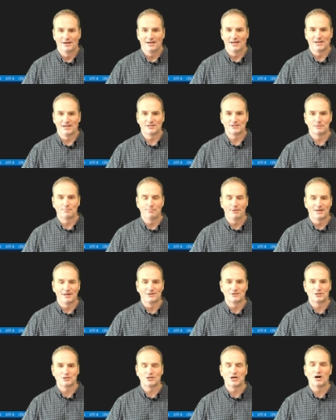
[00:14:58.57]
and it's a
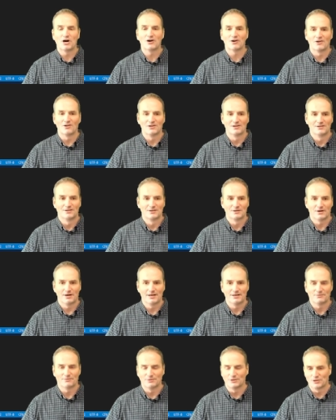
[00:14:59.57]
pin to toggle,
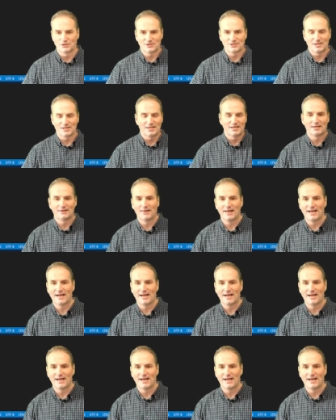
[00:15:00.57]
right? And we're just sending